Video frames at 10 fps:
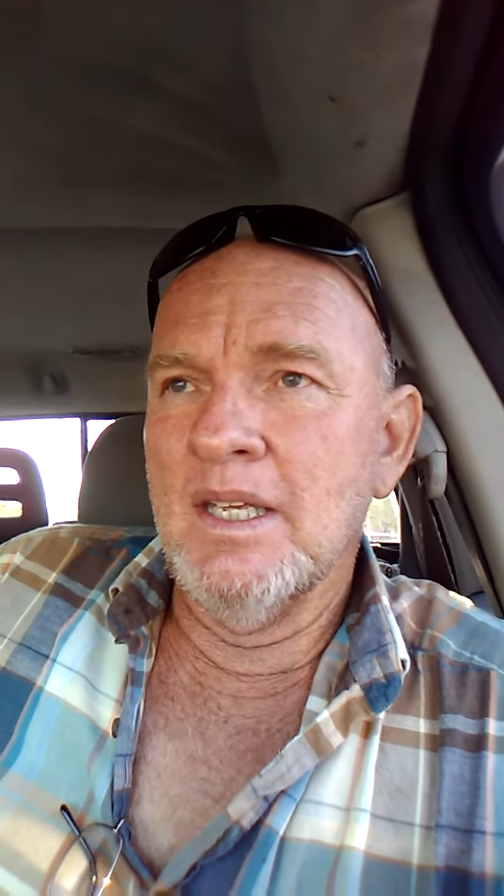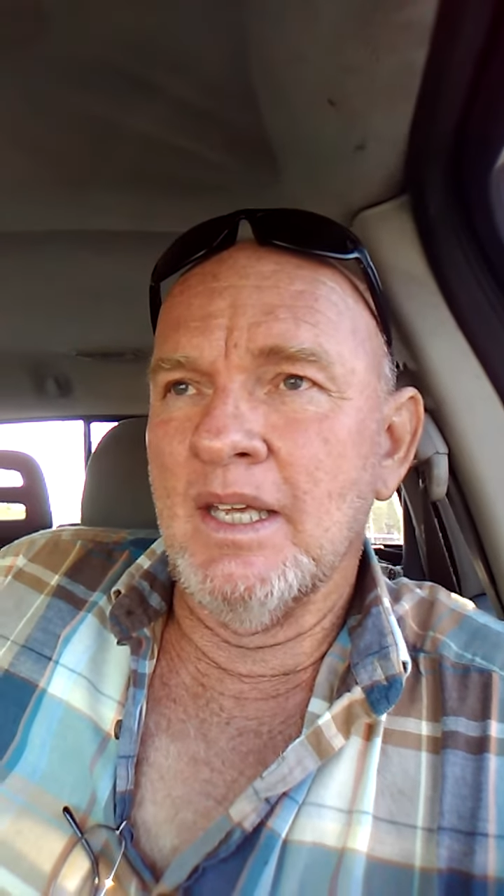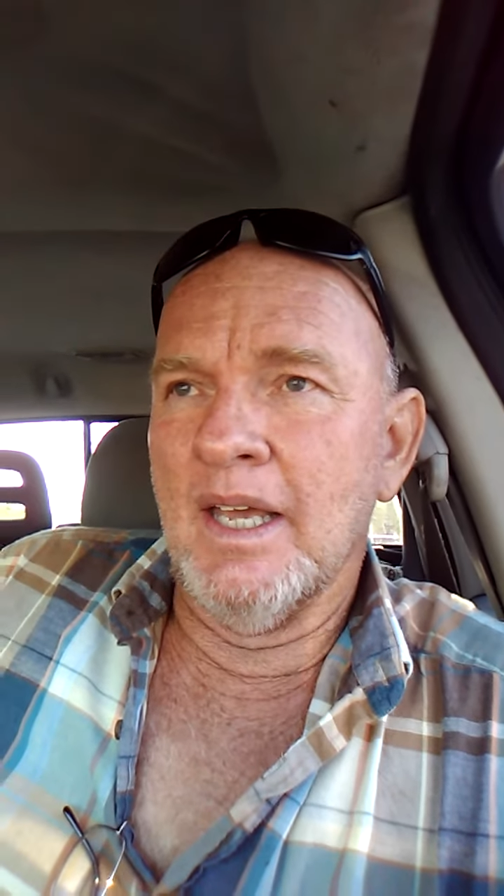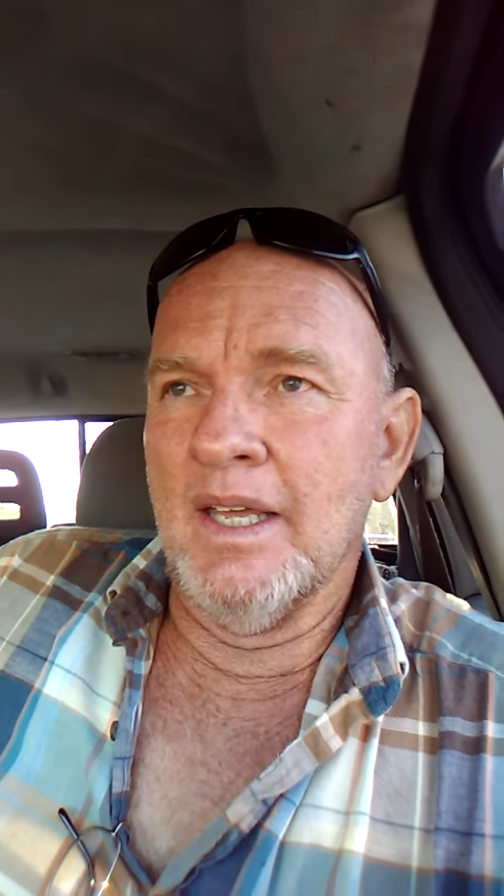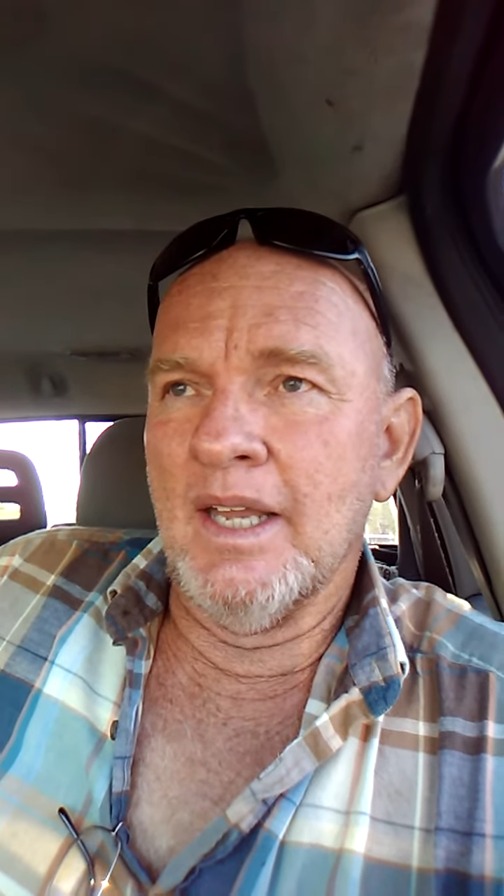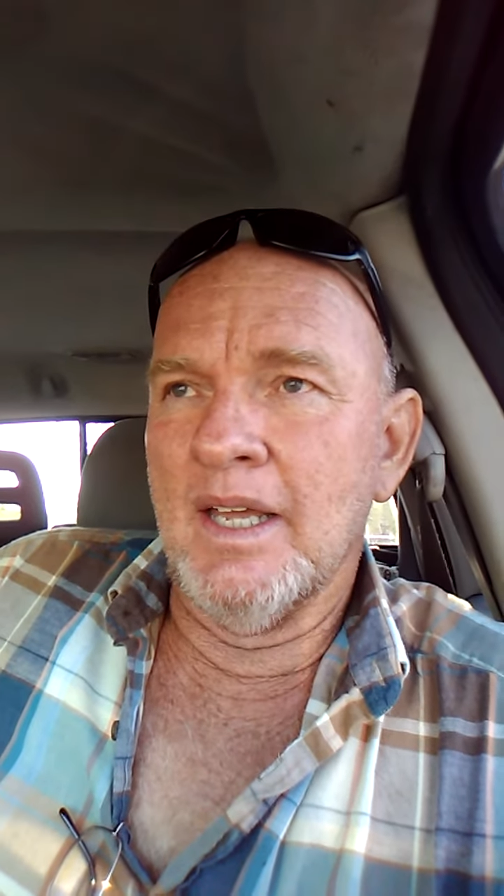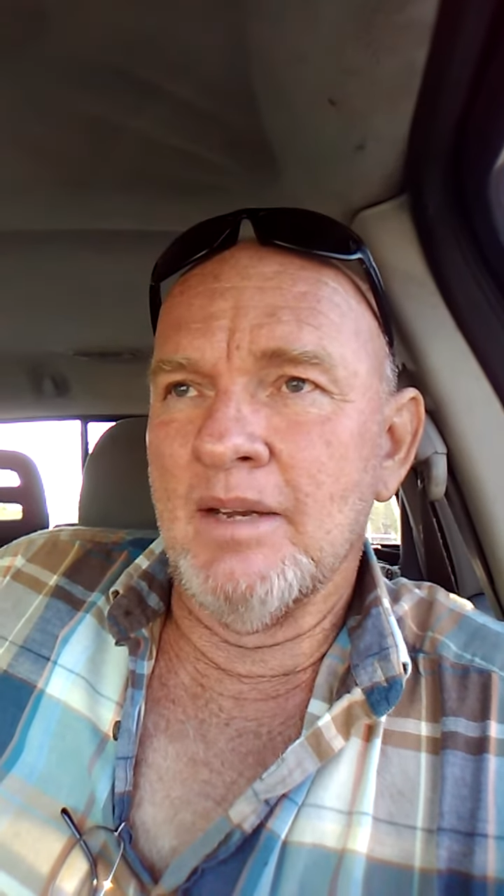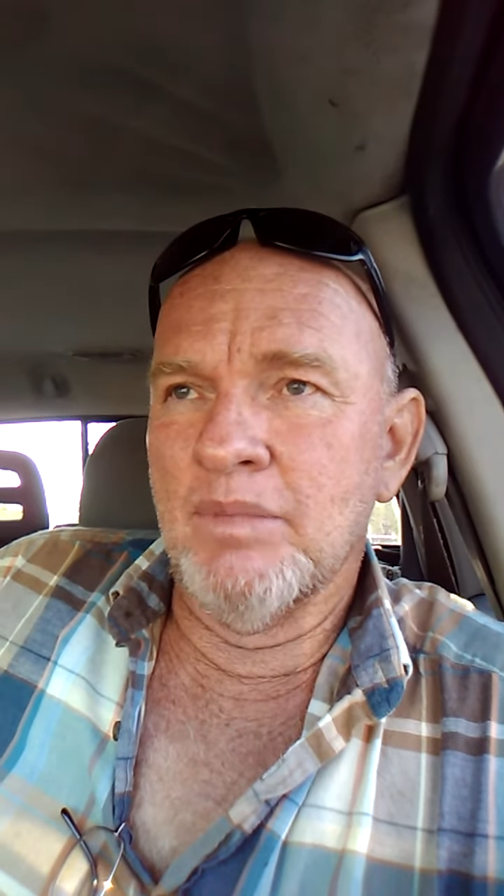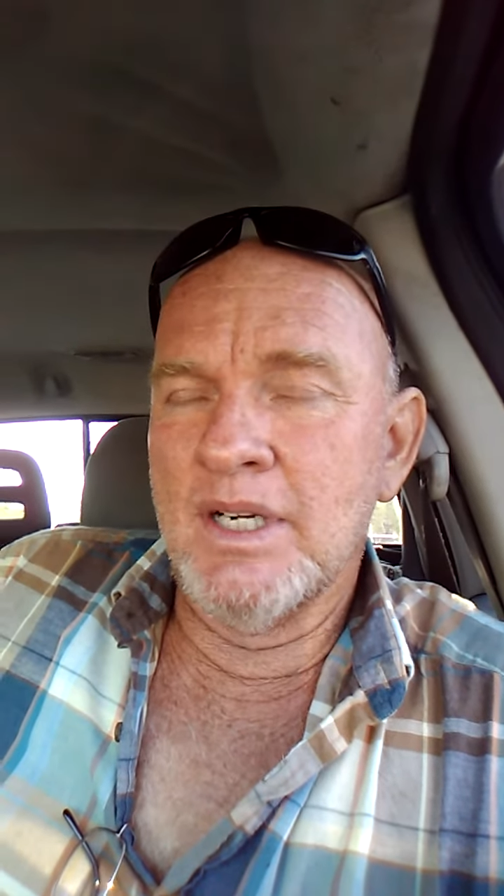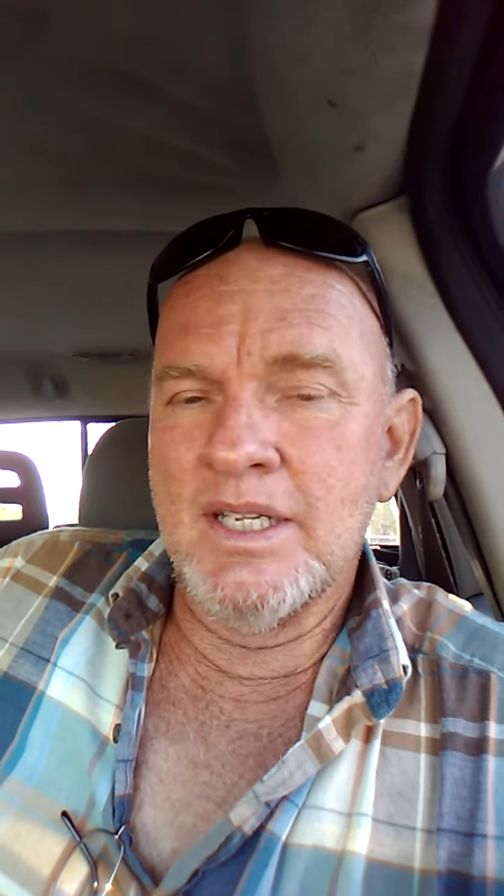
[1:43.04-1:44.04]

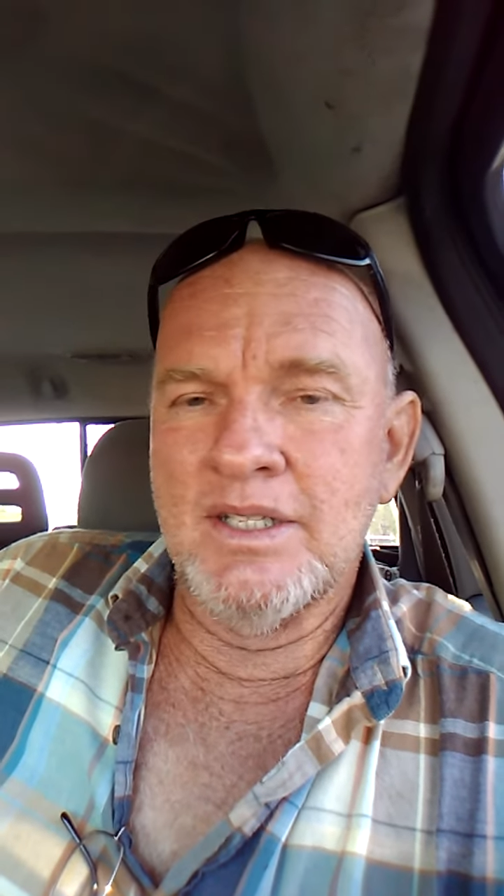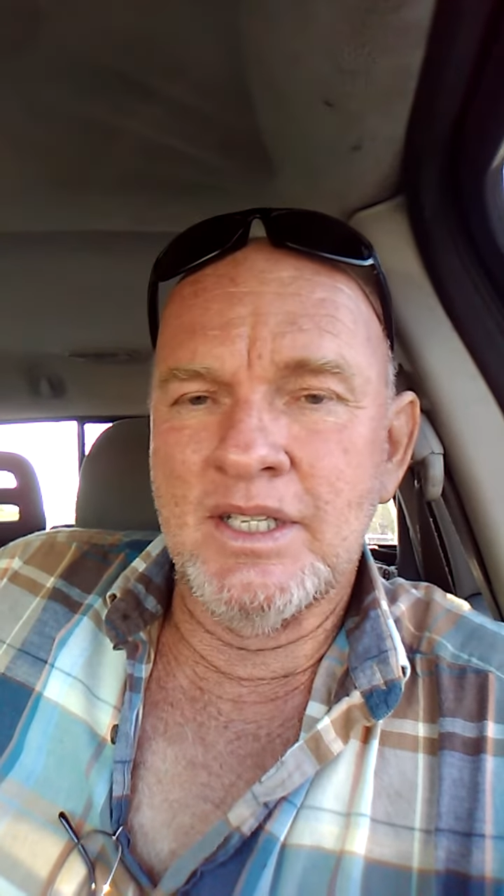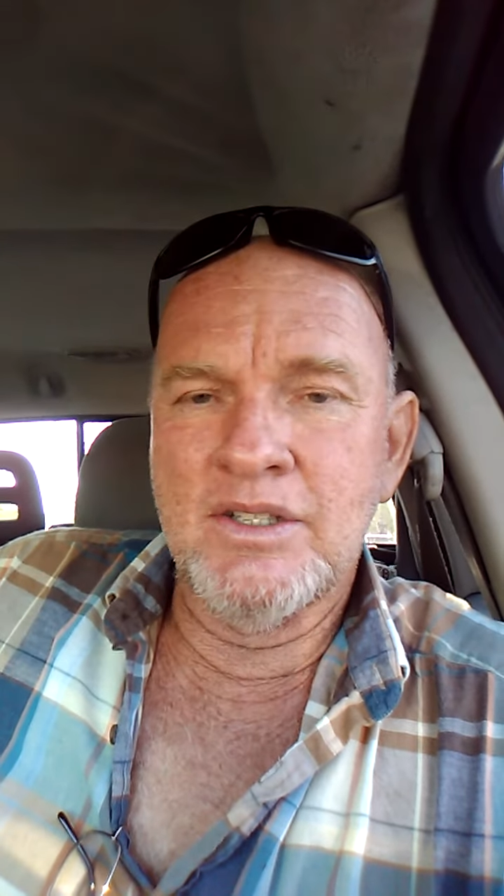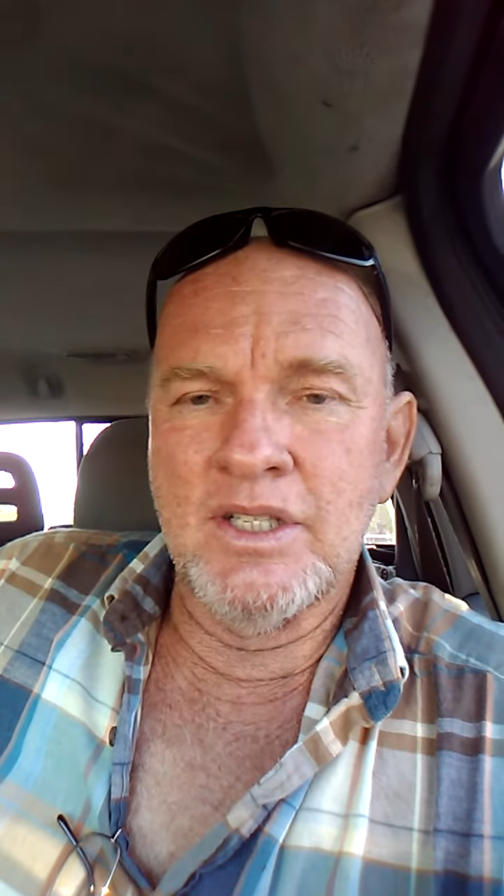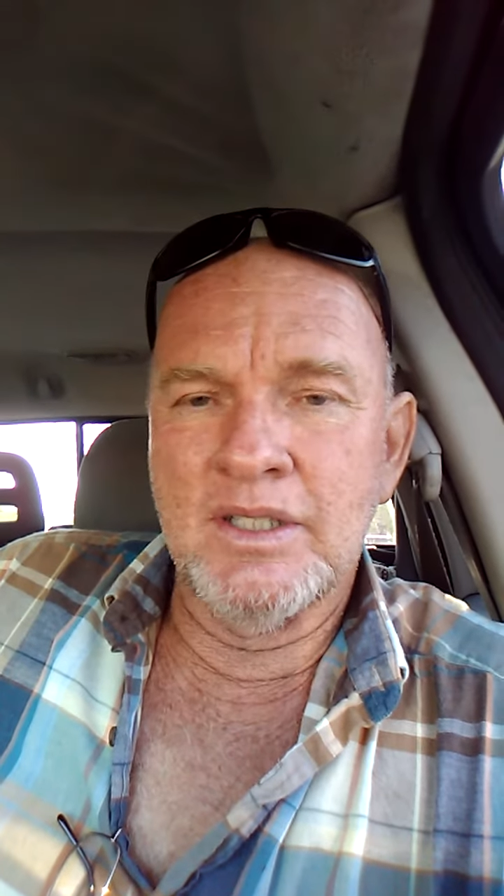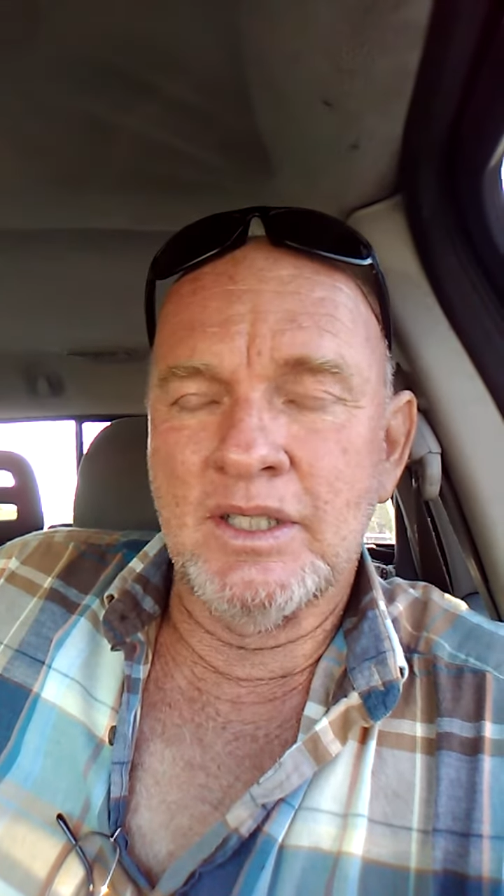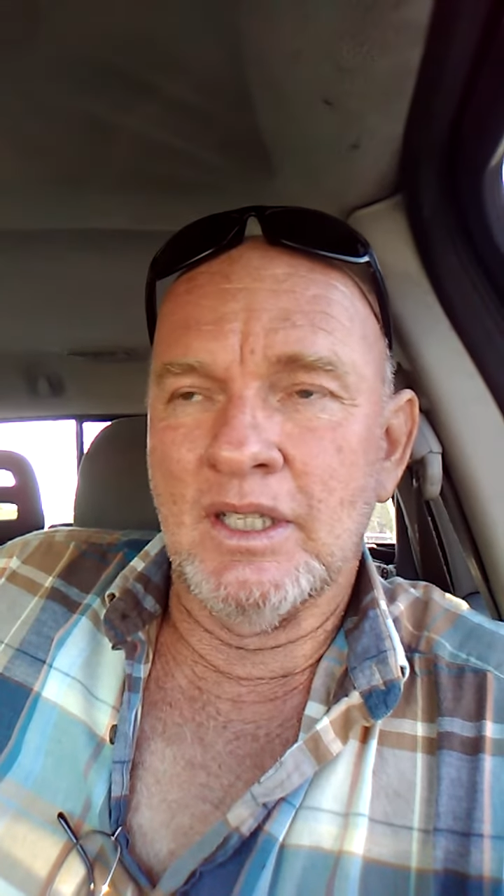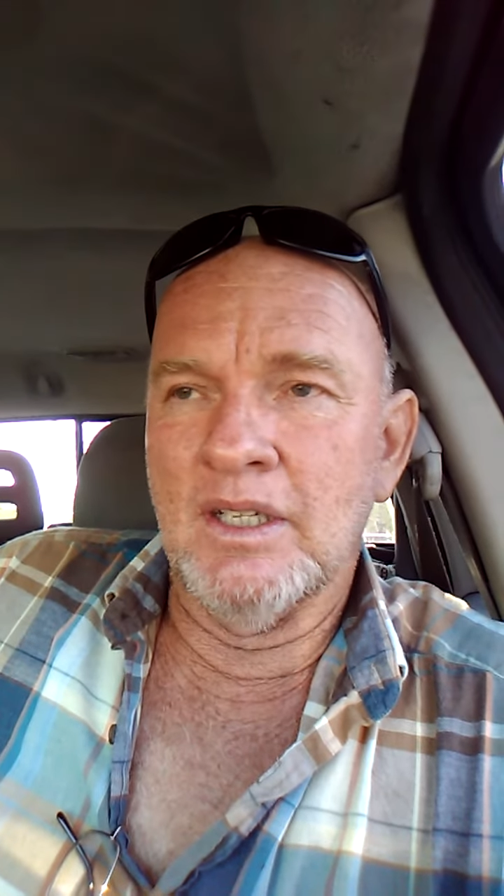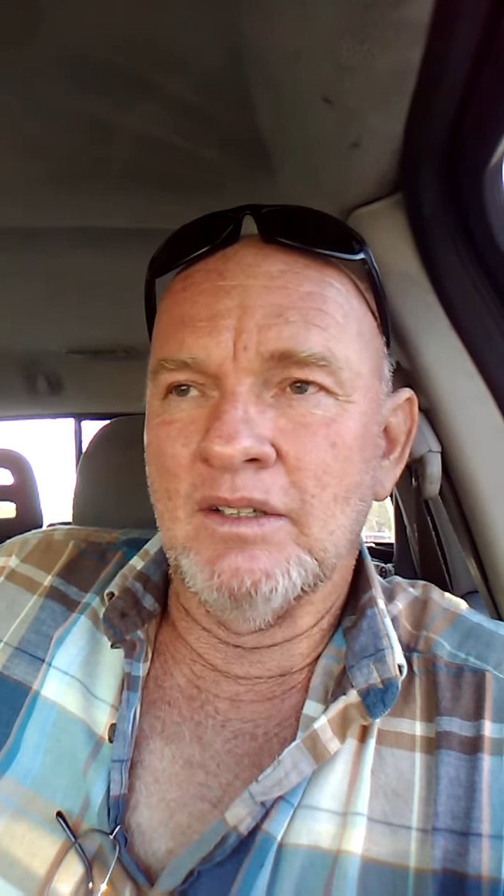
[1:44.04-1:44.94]
a pretty decent